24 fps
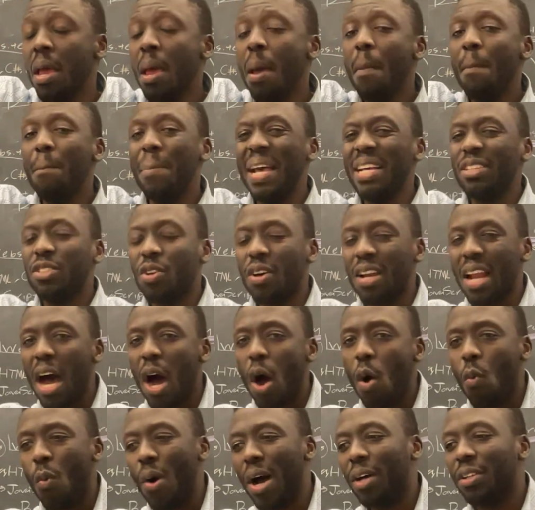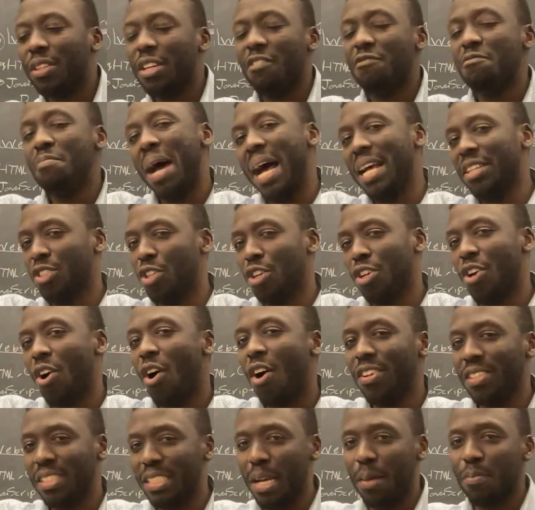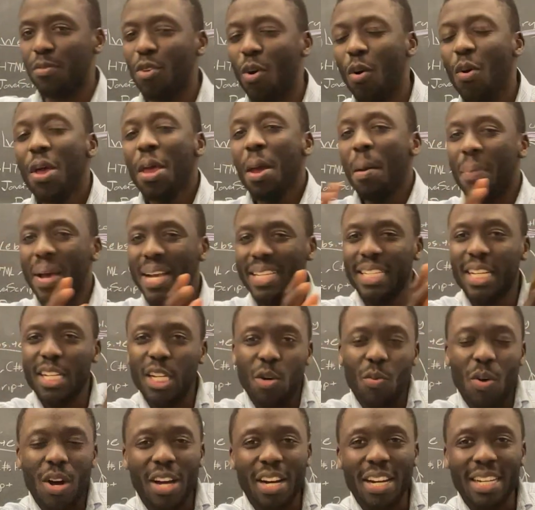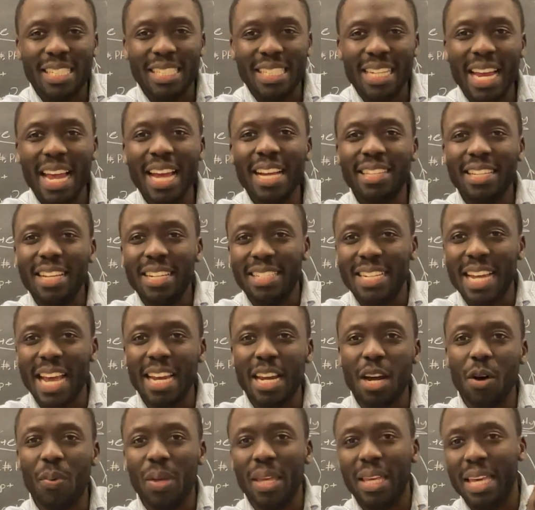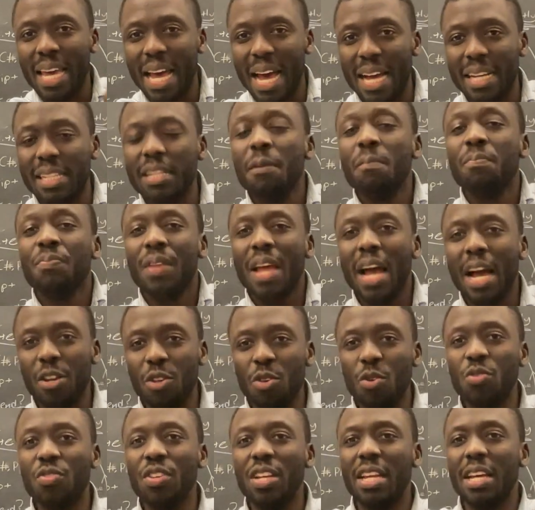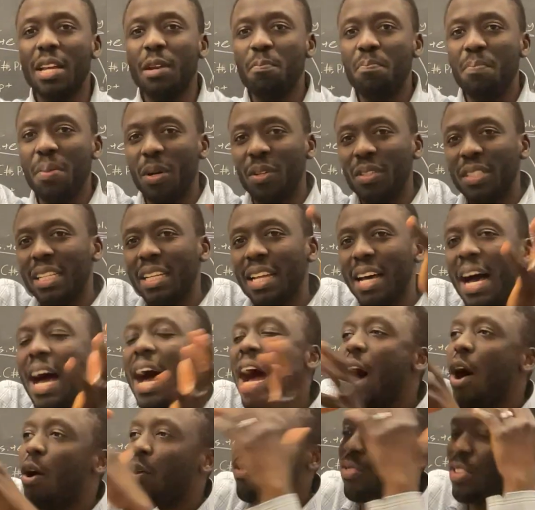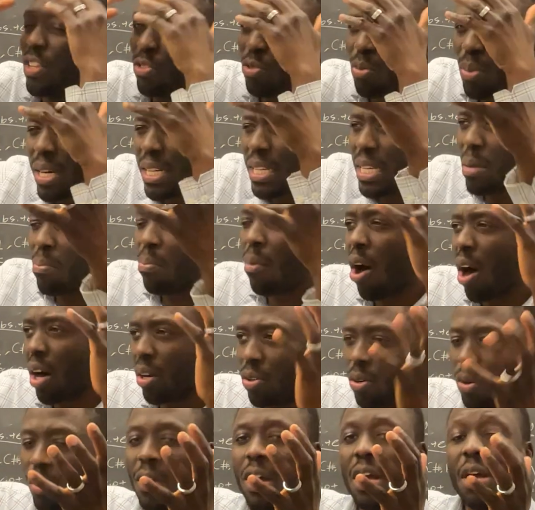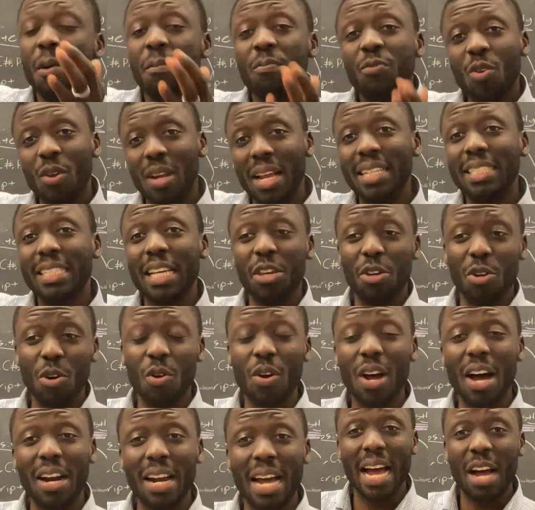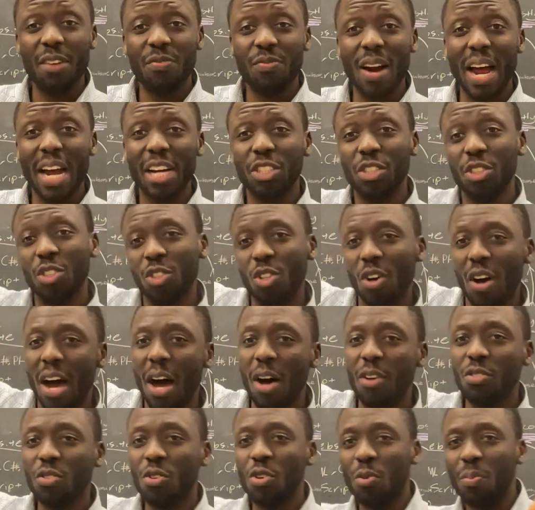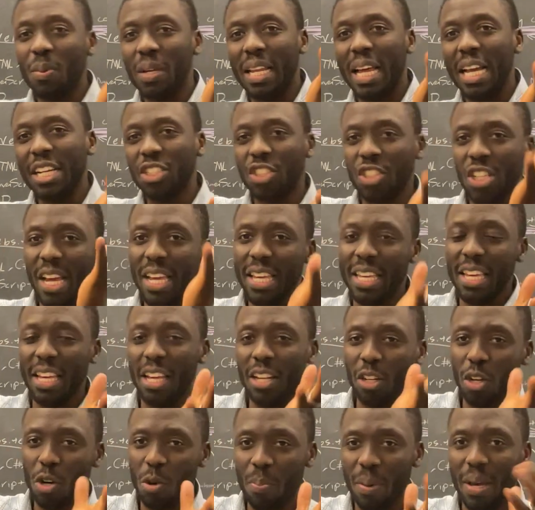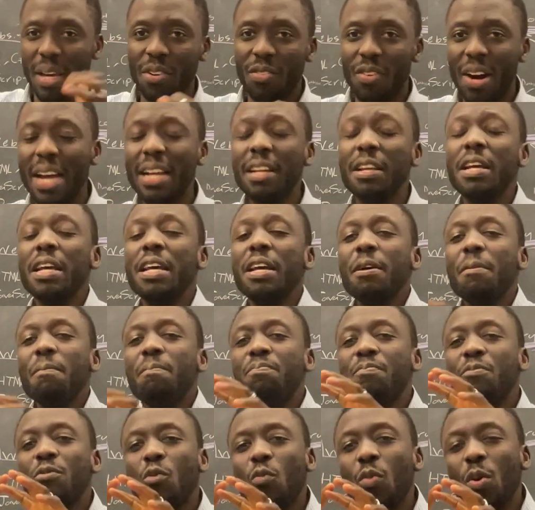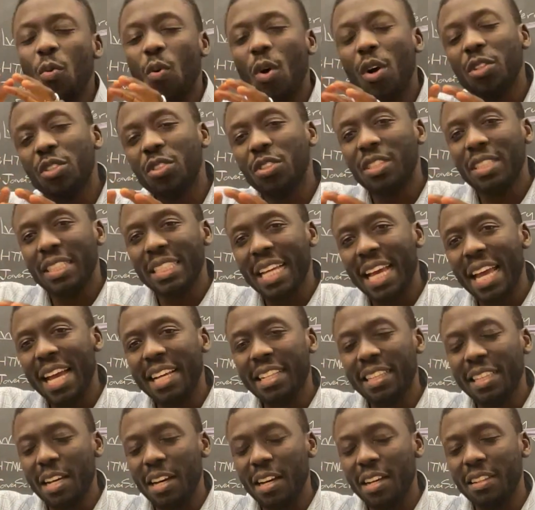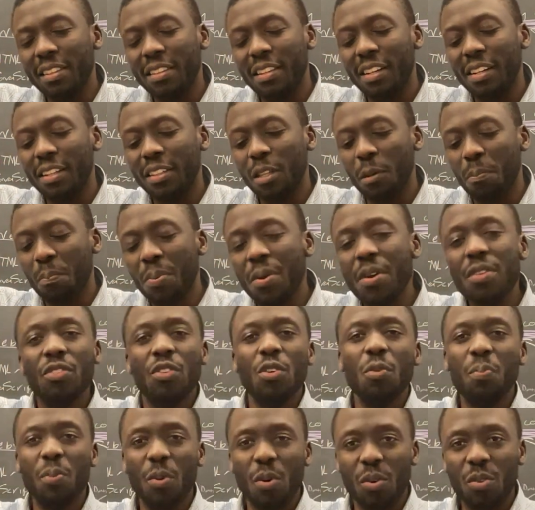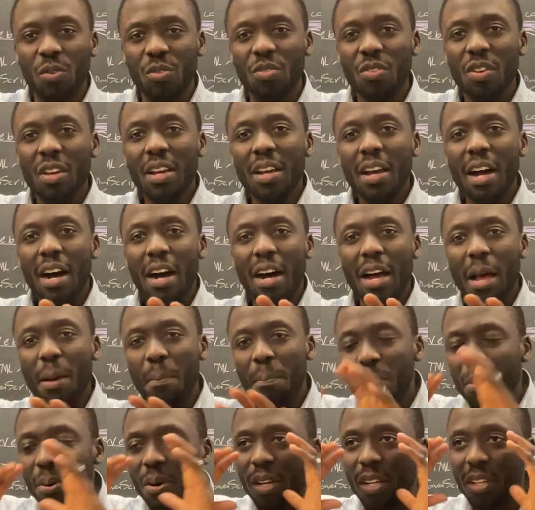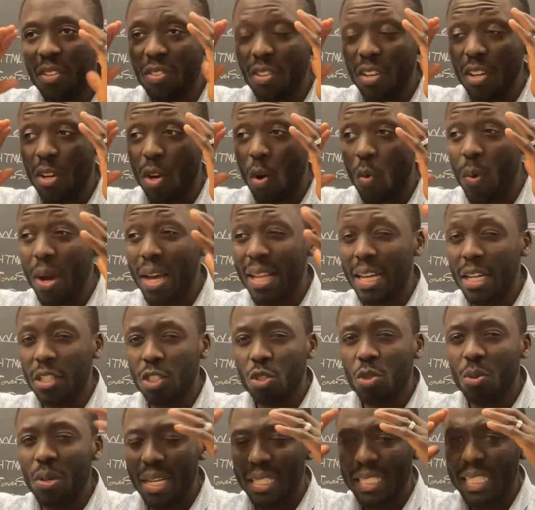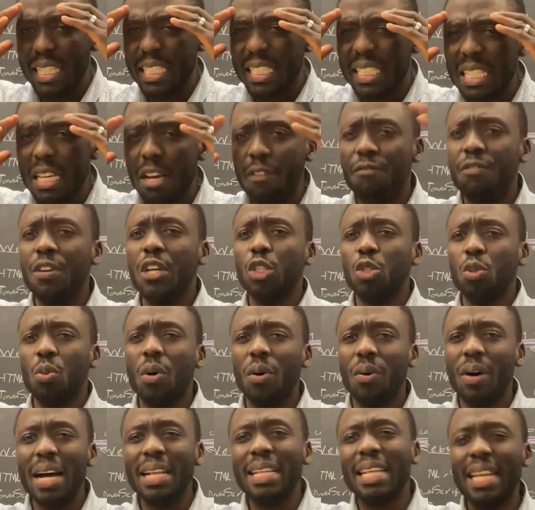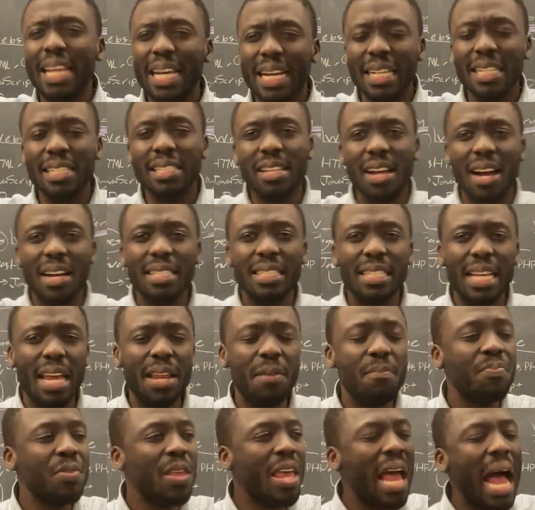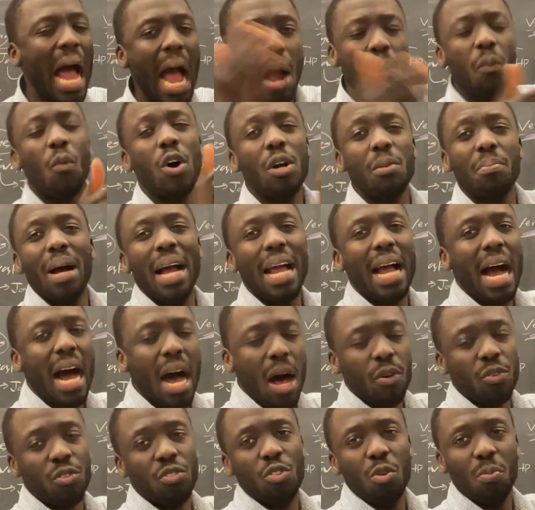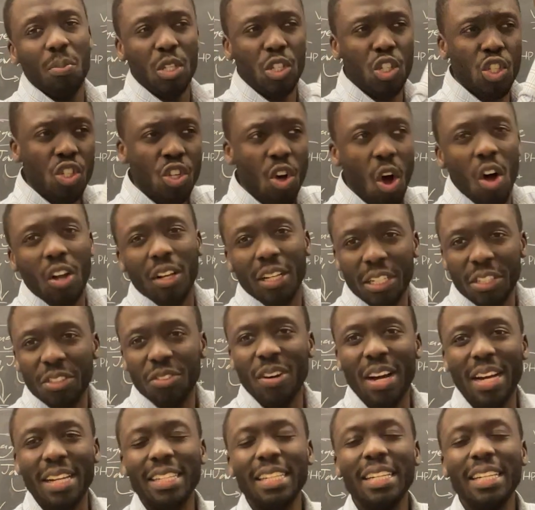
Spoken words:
based on how well they've mastered concepts. So basically, we're going to take the data we get and use it in building a house, a 3D model. So let's say you don't know how to fractions. Your house could be like shaky a little bit, right? We want to take the principles and put it in a way that students can see a visual. And then they can start saying, I want my house to be solid, right?